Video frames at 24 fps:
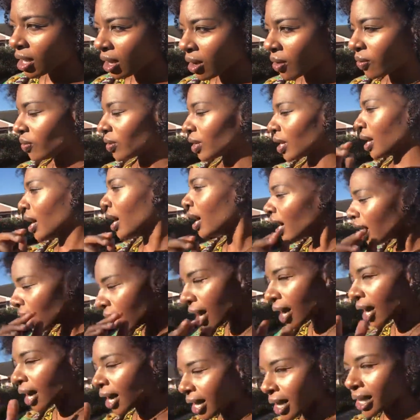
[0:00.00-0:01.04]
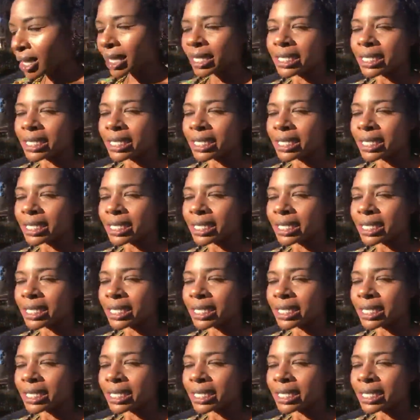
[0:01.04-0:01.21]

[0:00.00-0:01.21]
Okay, first off,